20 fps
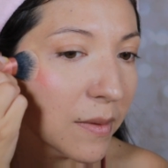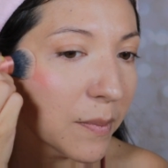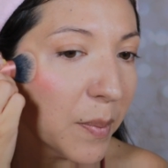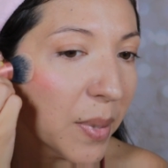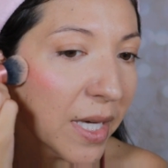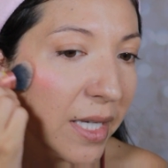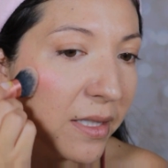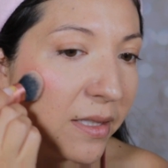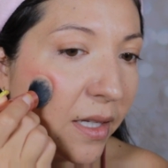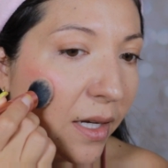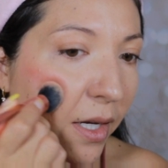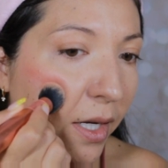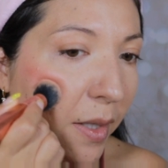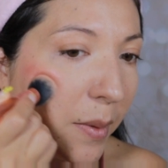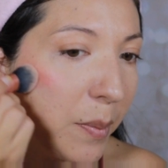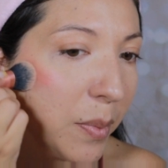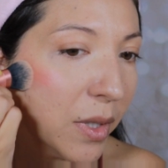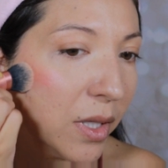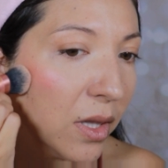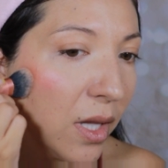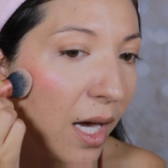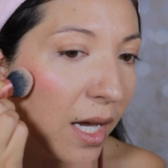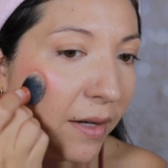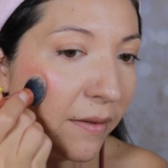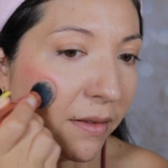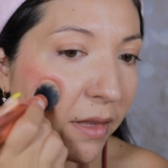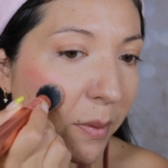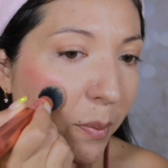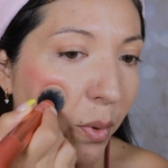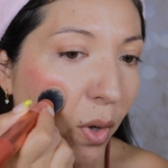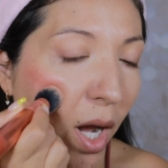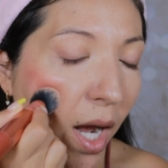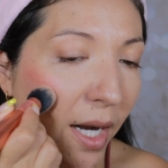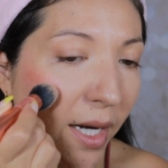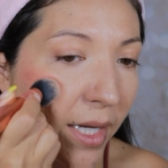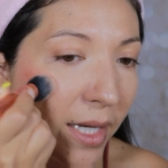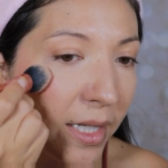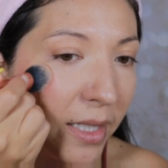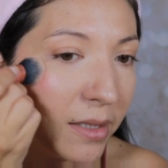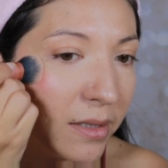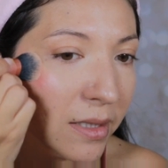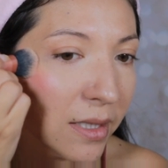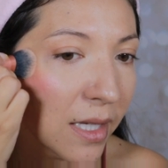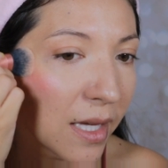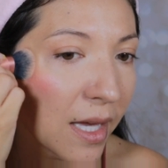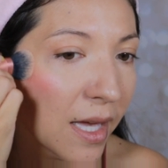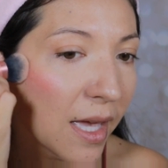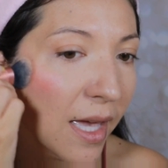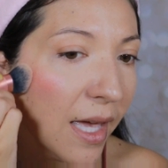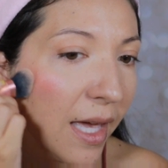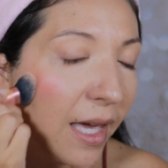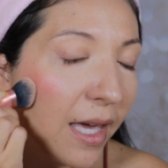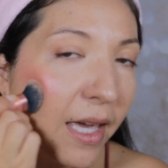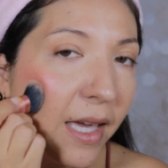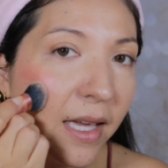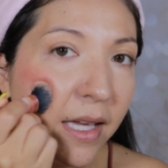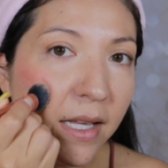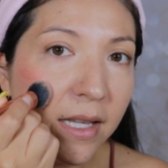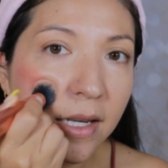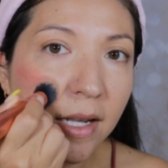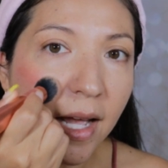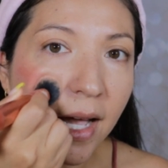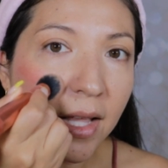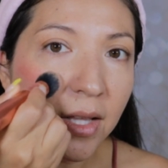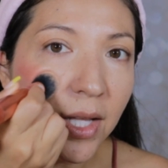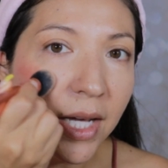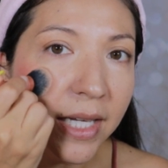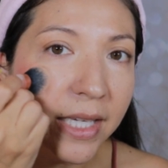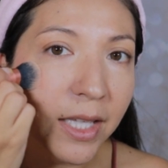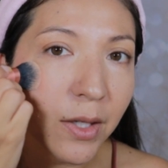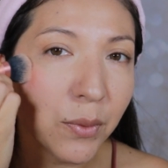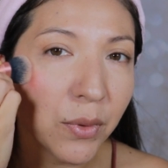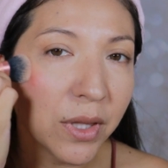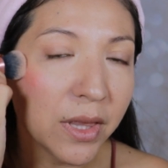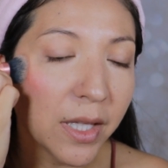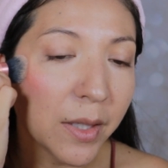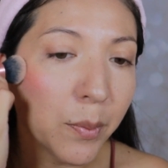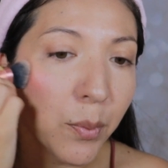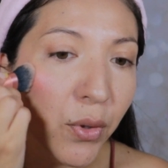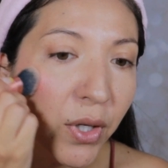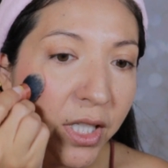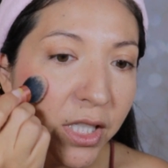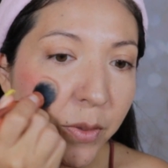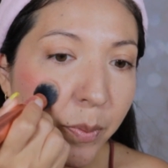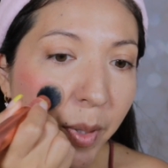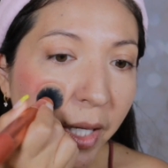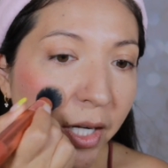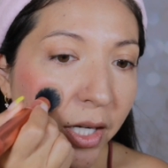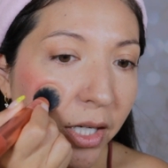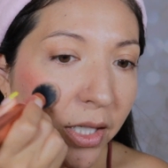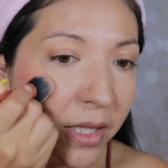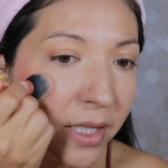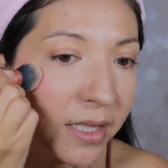picks up a lot of the product, and I like it with a brush better.